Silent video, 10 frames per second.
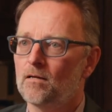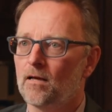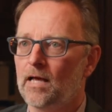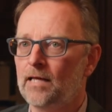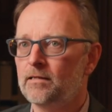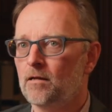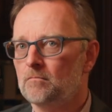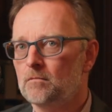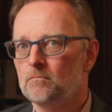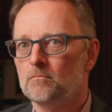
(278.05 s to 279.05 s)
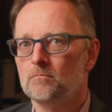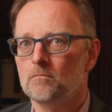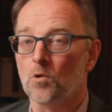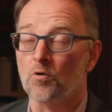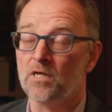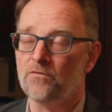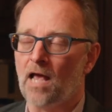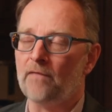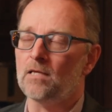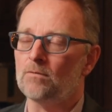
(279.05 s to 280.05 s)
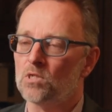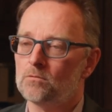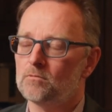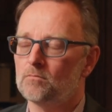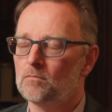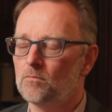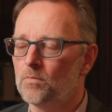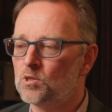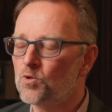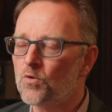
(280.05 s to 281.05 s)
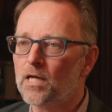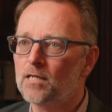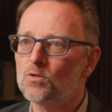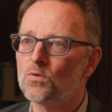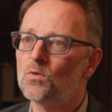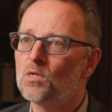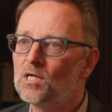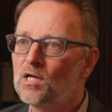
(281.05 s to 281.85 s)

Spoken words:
not even ending, but maturing into